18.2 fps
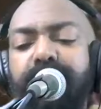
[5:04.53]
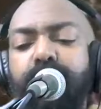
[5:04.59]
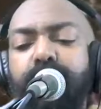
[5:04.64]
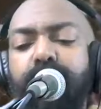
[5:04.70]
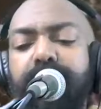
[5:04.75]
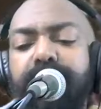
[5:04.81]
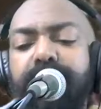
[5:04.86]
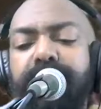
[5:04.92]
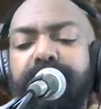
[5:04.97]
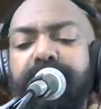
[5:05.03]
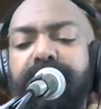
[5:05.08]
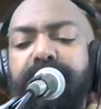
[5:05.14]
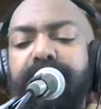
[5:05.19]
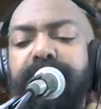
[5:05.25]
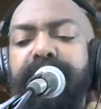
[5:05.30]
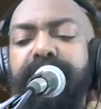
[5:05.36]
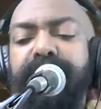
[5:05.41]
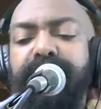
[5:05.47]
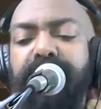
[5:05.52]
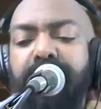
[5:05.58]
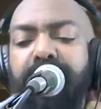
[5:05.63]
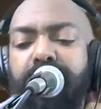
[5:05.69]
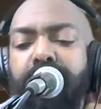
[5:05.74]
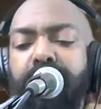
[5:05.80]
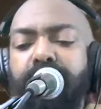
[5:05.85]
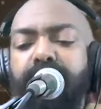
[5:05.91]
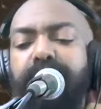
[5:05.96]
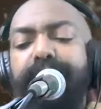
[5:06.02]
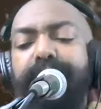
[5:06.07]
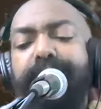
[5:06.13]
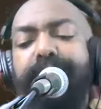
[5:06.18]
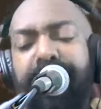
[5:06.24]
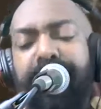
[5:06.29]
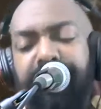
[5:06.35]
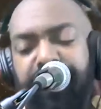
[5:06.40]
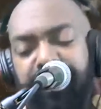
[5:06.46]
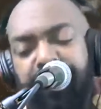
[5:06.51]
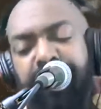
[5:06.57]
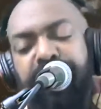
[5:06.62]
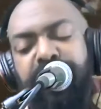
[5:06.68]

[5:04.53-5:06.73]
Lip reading: one 2 years ago, remastered